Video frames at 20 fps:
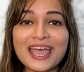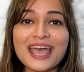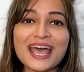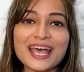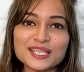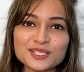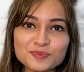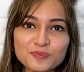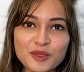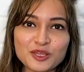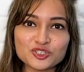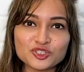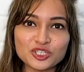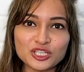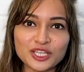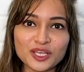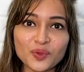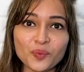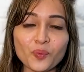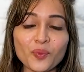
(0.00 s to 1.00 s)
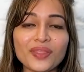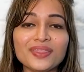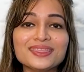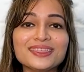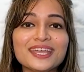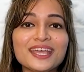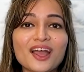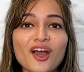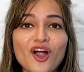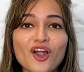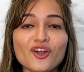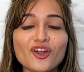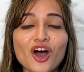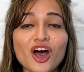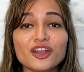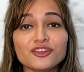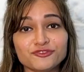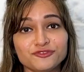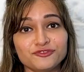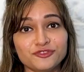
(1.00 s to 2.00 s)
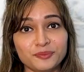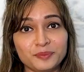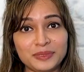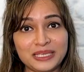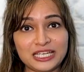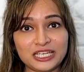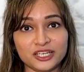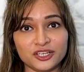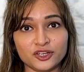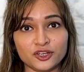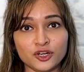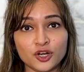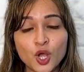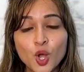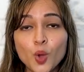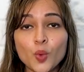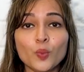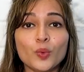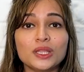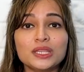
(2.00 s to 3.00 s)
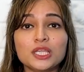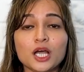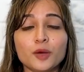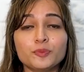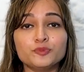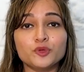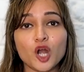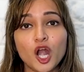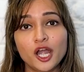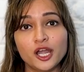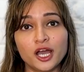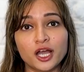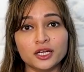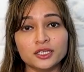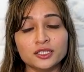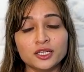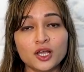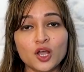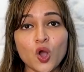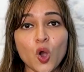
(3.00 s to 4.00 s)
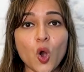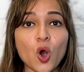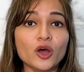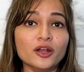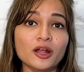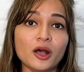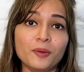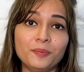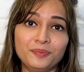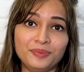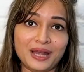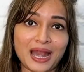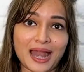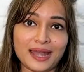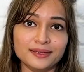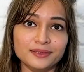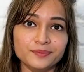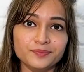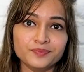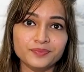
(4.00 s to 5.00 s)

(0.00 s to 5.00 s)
especially when they are unfamiliar with a product or a brand.